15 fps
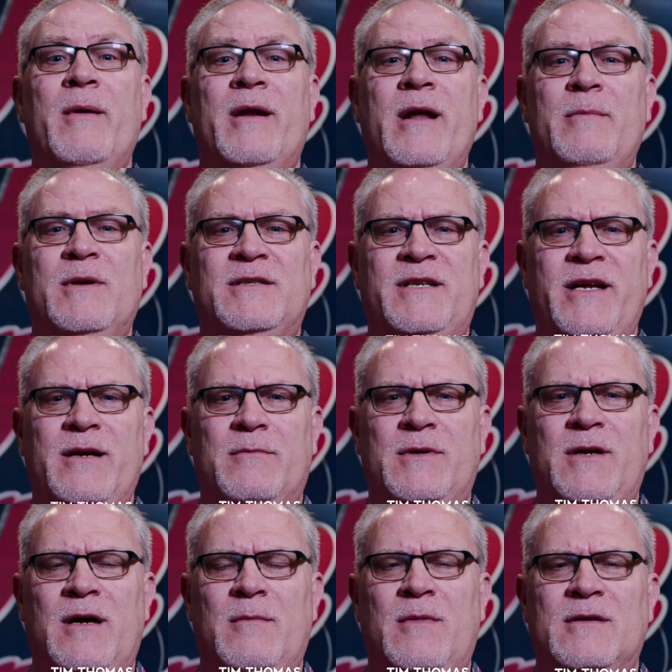my name is Tim
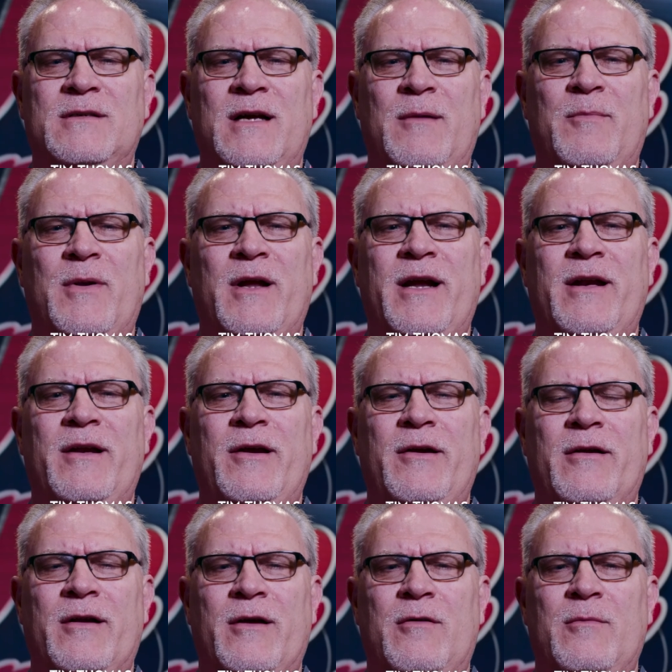Thomas. I played
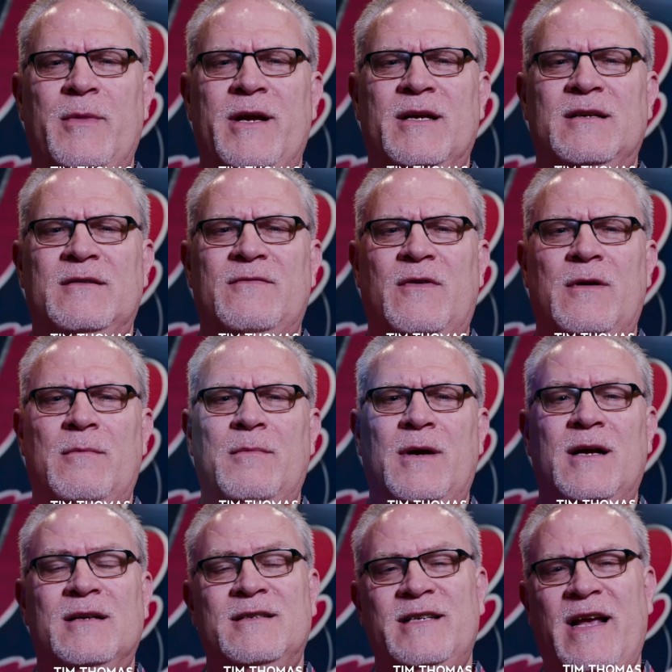here at Ole Miss
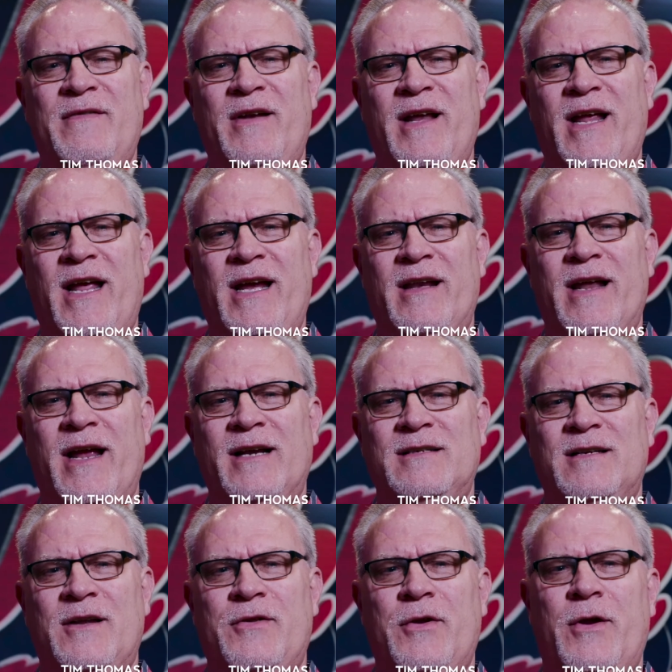from 78
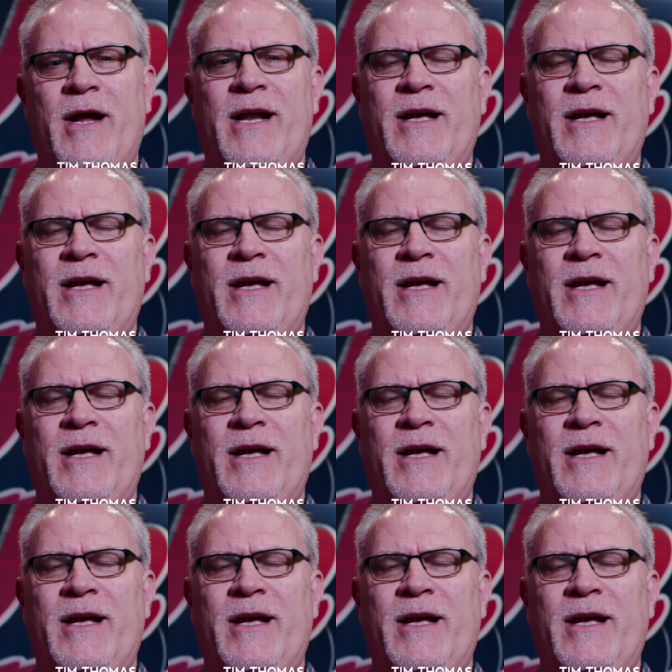actually through